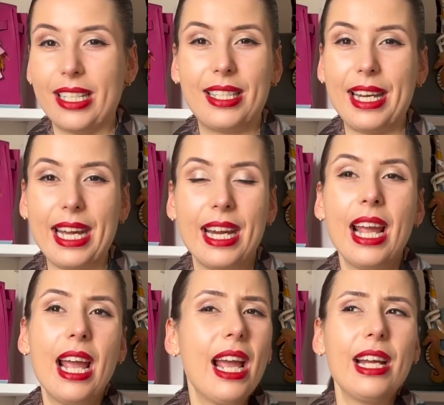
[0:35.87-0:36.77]
to see
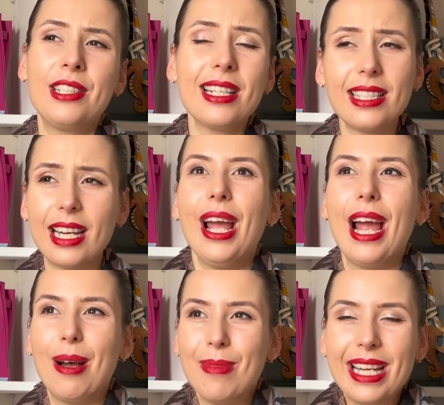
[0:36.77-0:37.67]
just
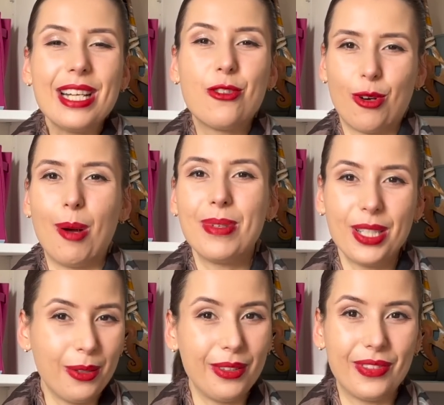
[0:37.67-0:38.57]
how many drops
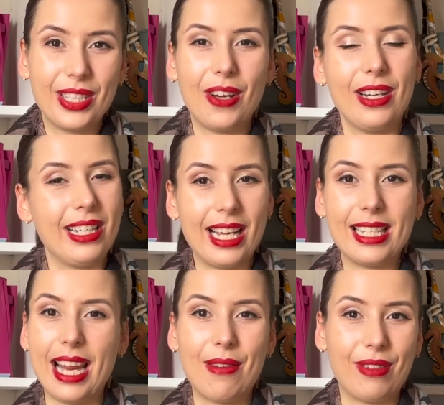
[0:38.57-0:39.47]
Louis Vuitton
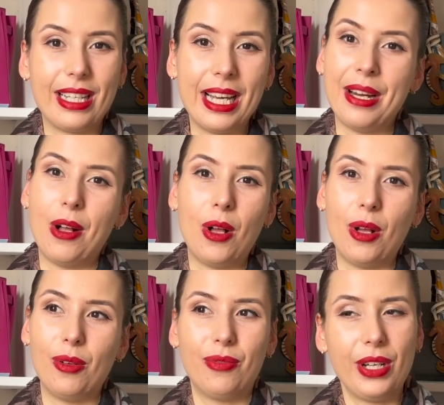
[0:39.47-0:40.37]
does every year
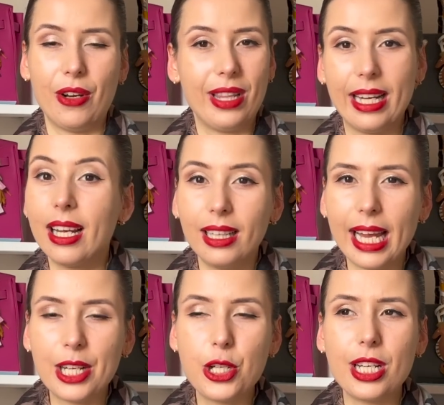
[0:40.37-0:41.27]
of, you know, their
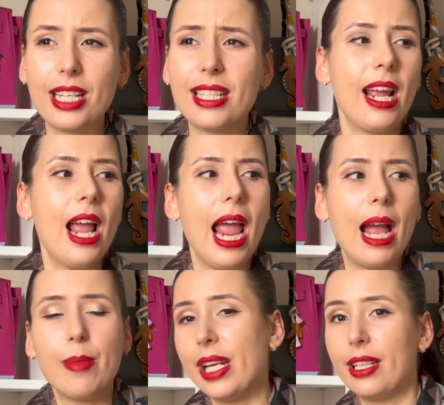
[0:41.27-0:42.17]
collections,
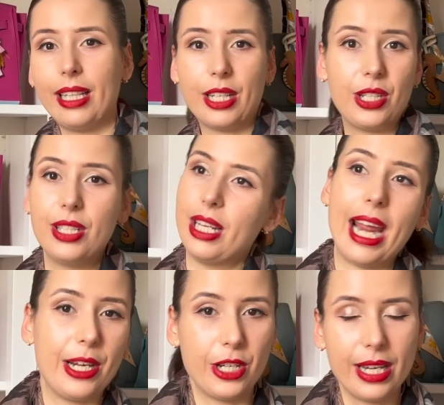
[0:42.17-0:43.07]
how many collections
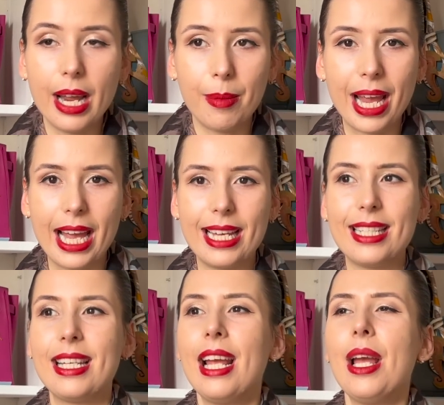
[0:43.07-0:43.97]
H&M
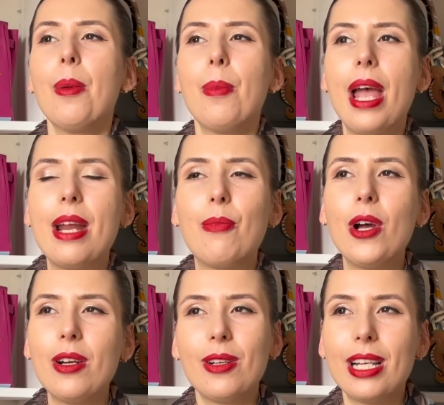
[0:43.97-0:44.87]
has. And
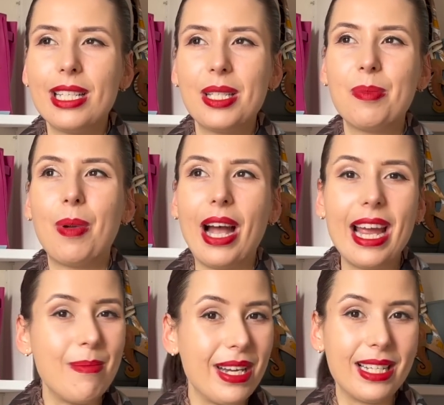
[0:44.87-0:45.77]
what
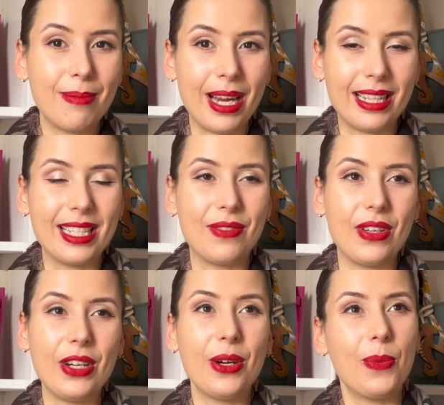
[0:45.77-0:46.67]
inspired me to make this
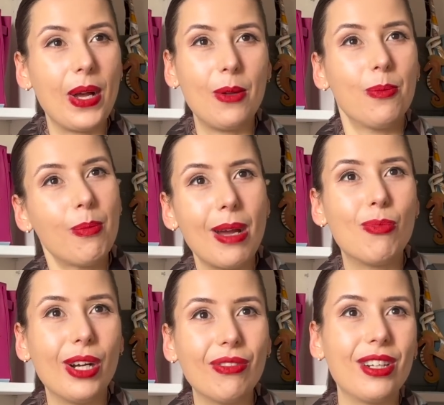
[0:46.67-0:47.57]
video? Well, my
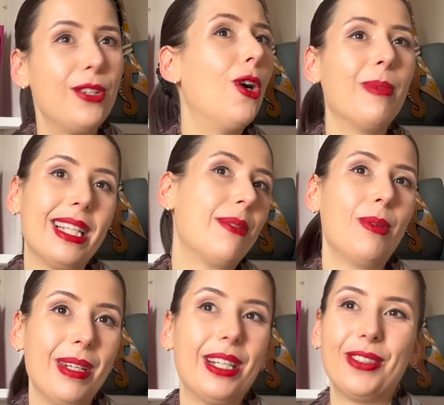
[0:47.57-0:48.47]
boyfriend told me this would
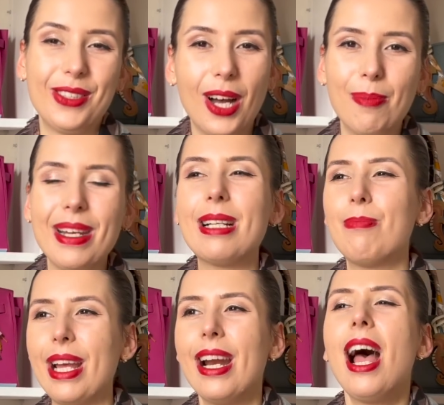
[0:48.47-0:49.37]
be a good topic,
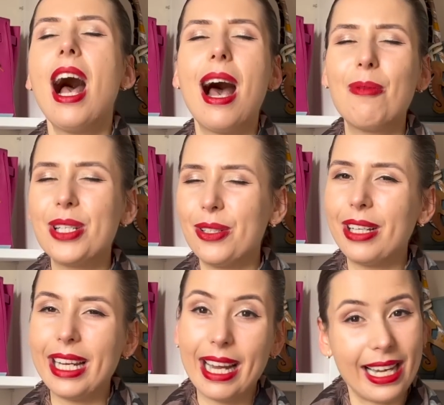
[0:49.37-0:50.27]
but I was
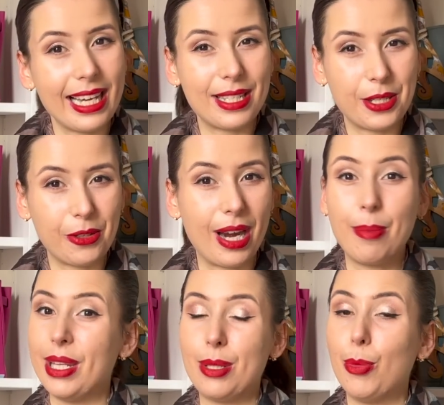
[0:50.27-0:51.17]
looking at
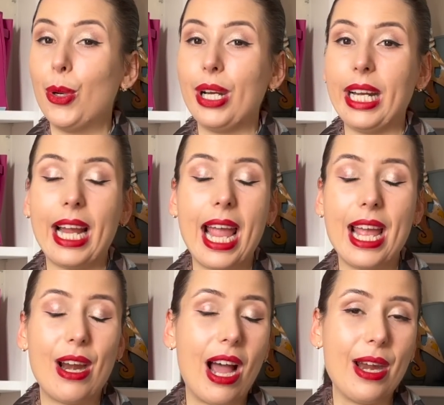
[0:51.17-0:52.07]
Instagram this morning
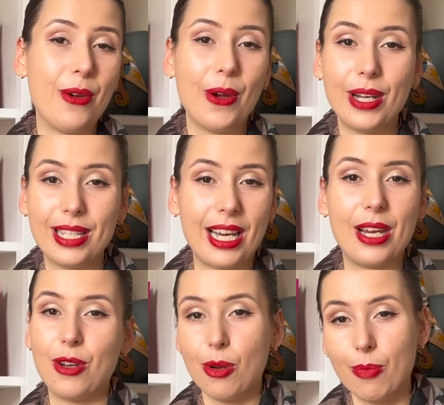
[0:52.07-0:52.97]
and I noticed a
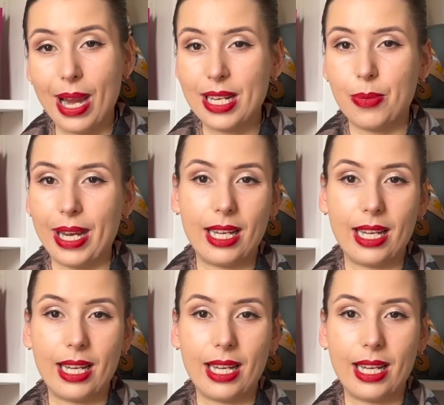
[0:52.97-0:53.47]
new menswear